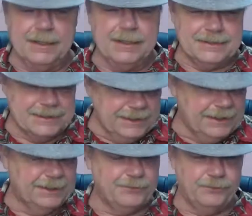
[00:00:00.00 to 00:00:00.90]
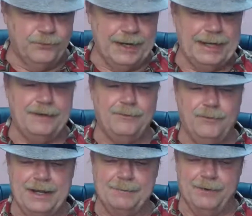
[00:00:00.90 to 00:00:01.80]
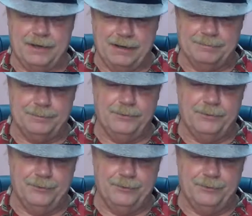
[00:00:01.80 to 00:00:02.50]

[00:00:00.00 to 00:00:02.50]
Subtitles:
Cindy is way more comfortable